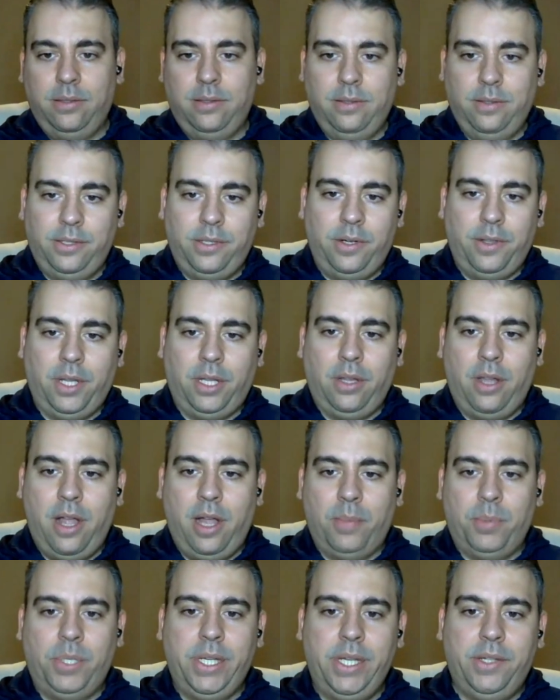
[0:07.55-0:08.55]
Start the clock,
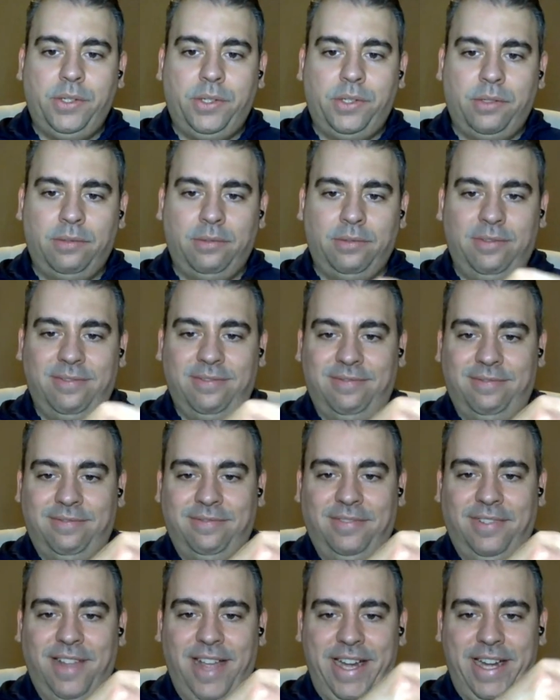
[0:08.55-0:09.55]
please.
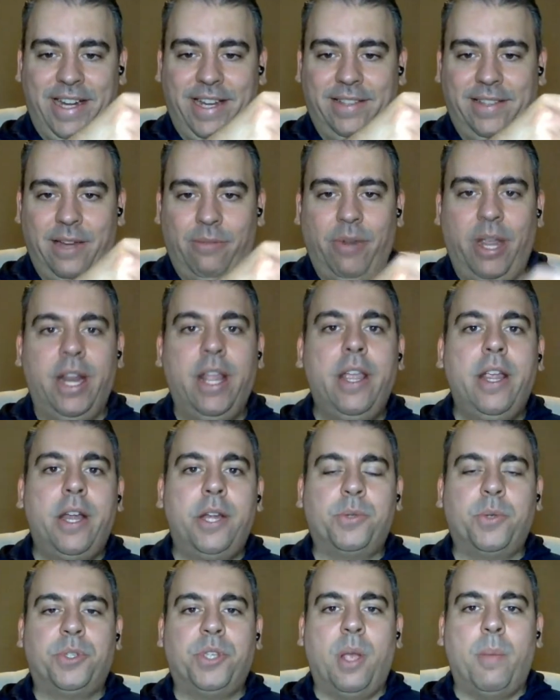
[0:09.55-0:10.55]
I didn't get that right. Here's
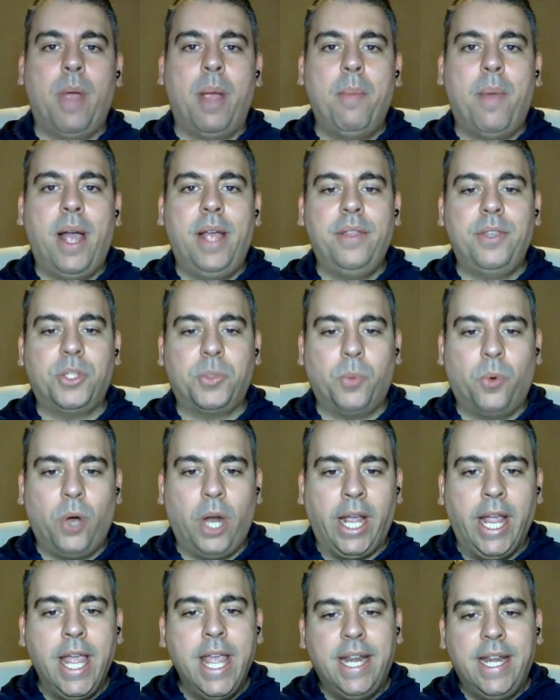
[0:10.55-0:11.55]
what's on my mind this morning.
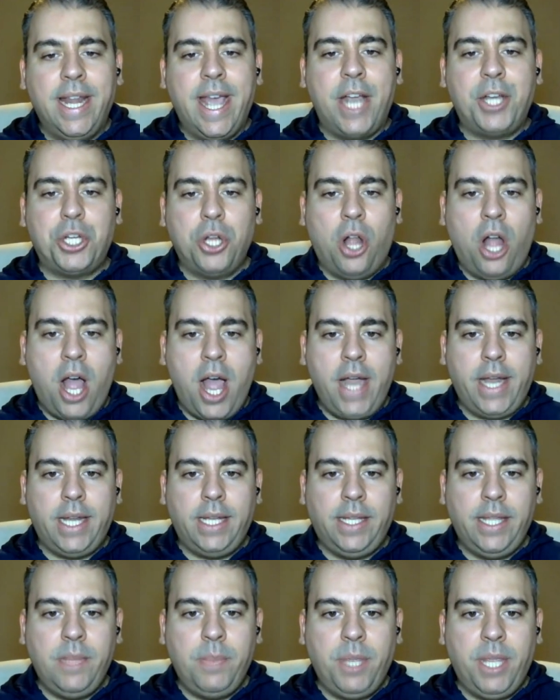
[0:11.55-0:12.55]
National Hockey
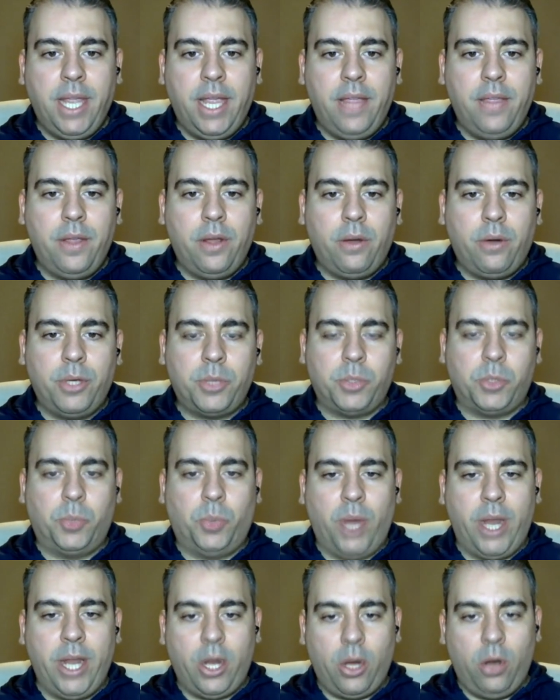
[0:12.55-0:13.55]
League began their Christmas
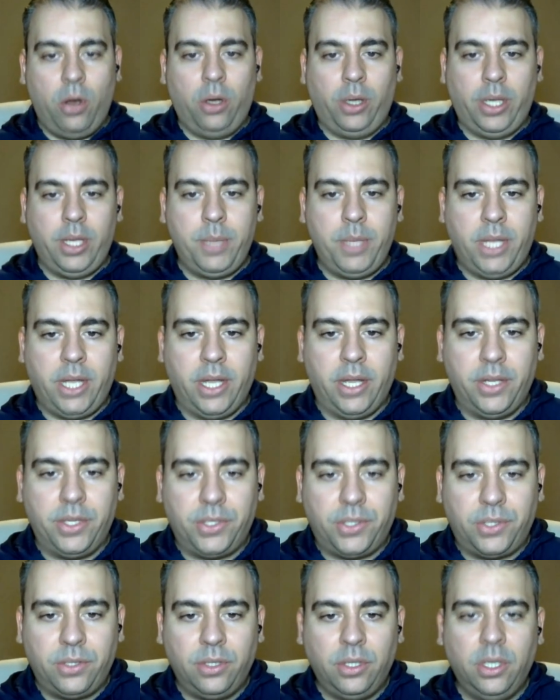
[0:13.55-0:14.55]
break early
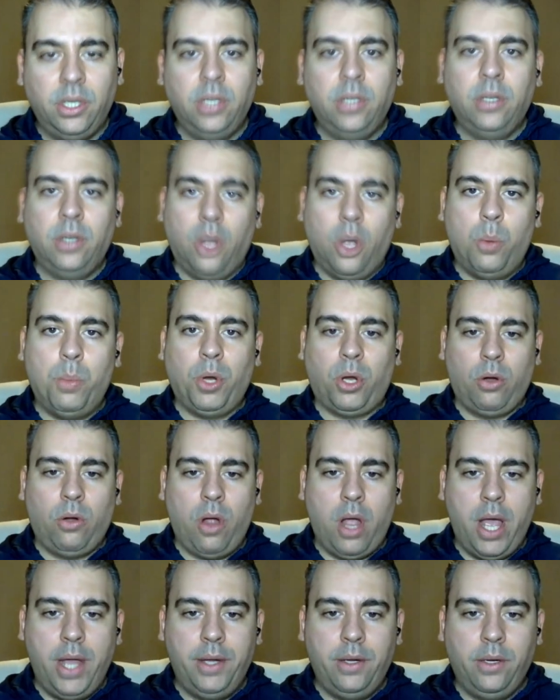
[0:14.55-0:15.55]
because
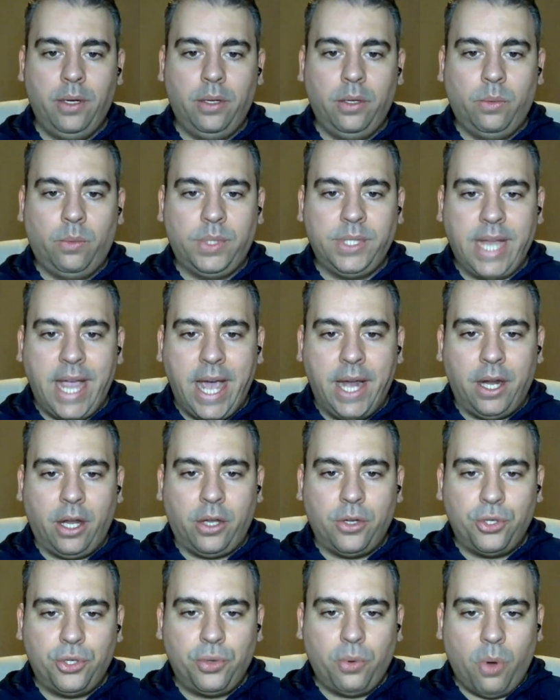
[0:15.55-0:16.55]
Omicron was out of
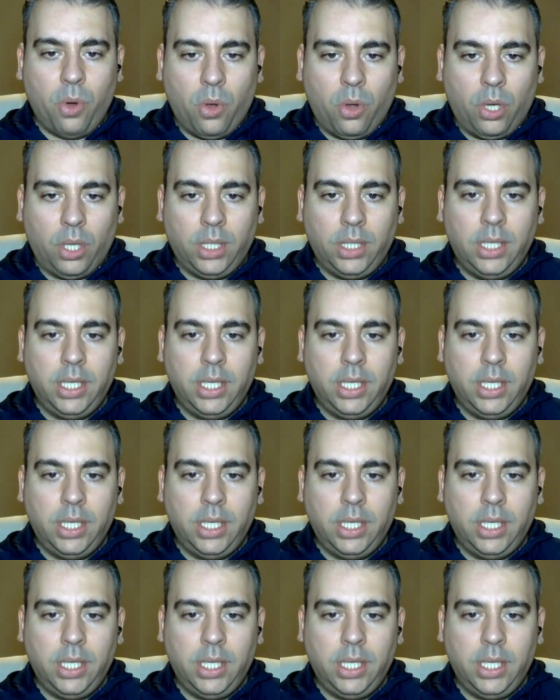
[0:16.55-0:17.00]
control.